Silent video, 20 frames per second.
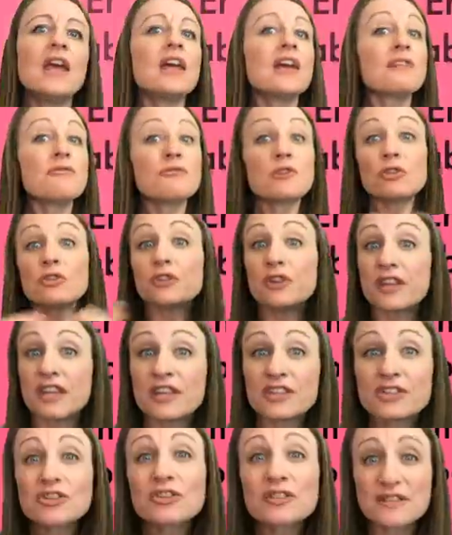If you're looking
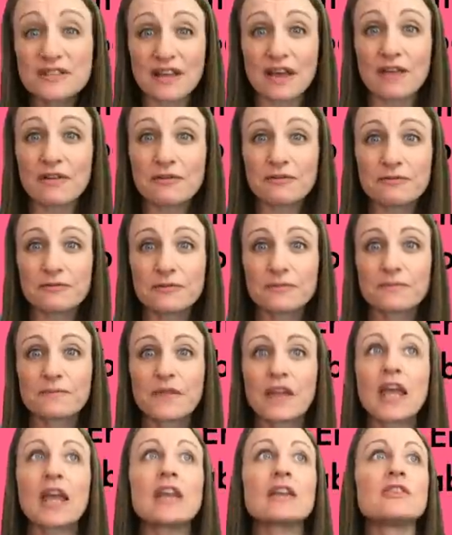at yourself,
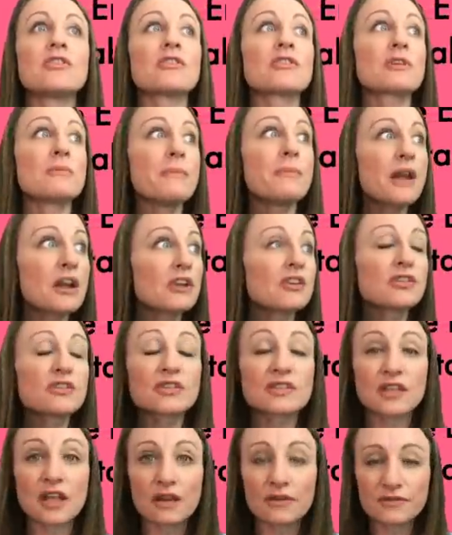and you're comparing
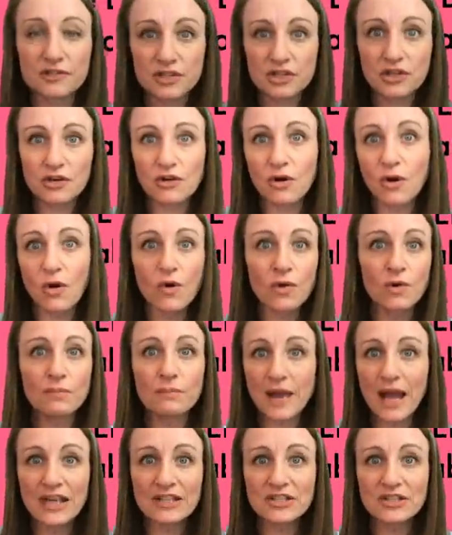yourself to your whole
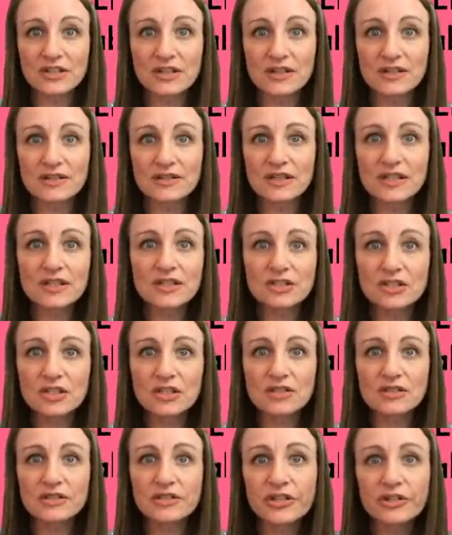match list. It's
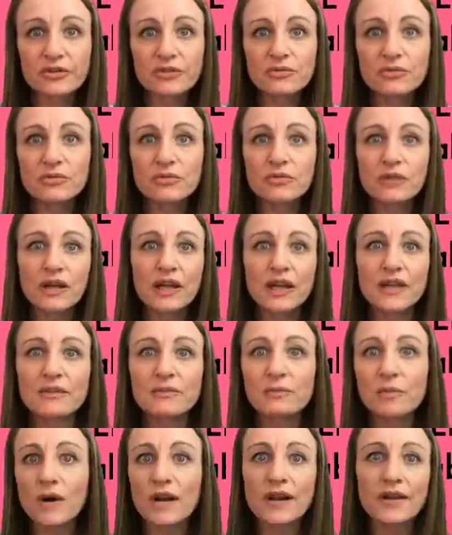just you
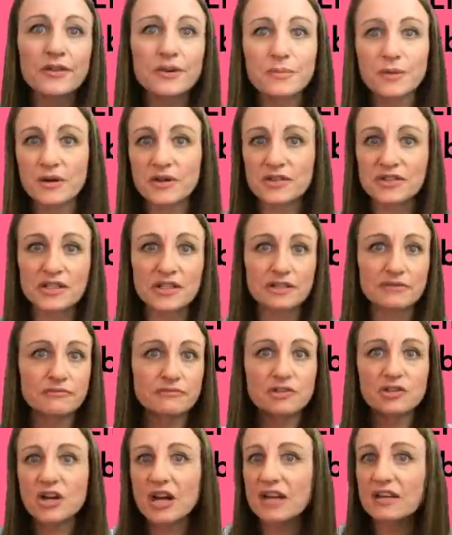and one other person
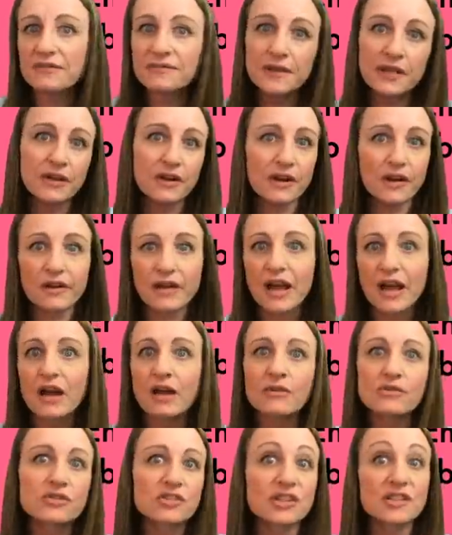trying to figure out
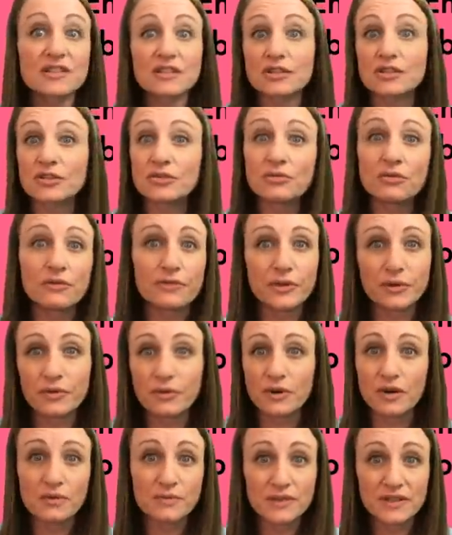how just the two of you
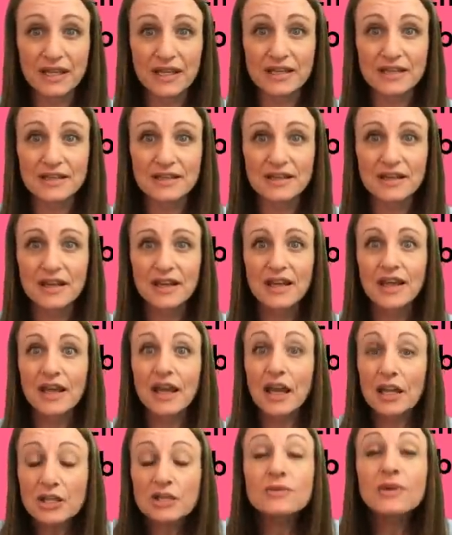are related.
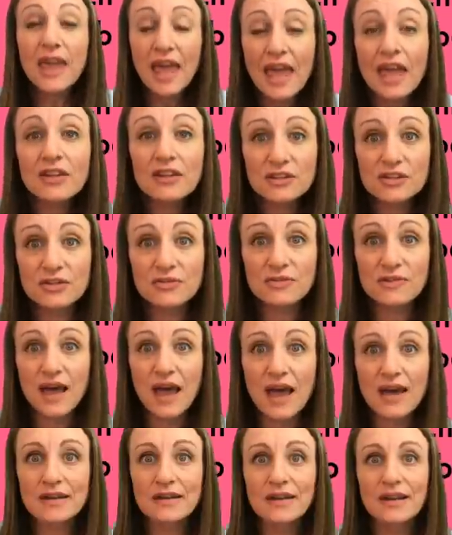And you can do
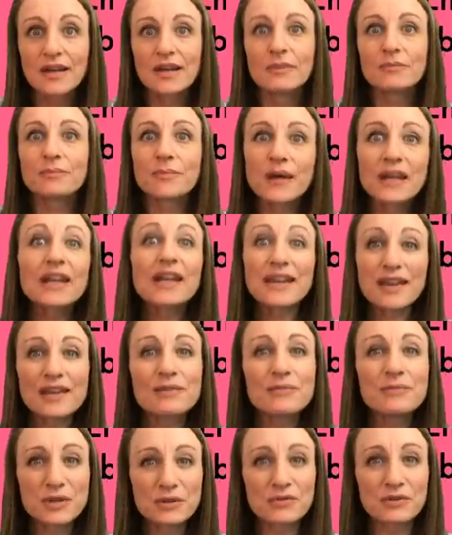that, but it
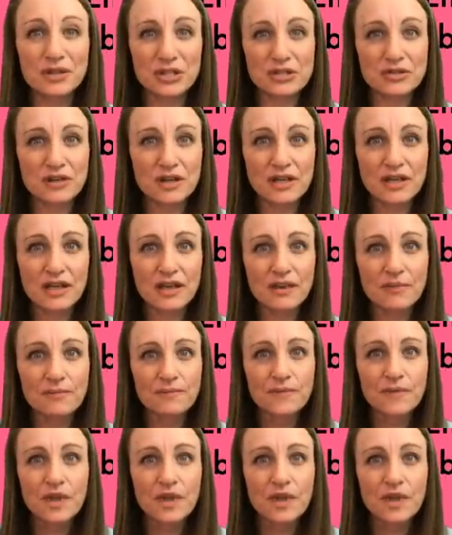can be really tricky.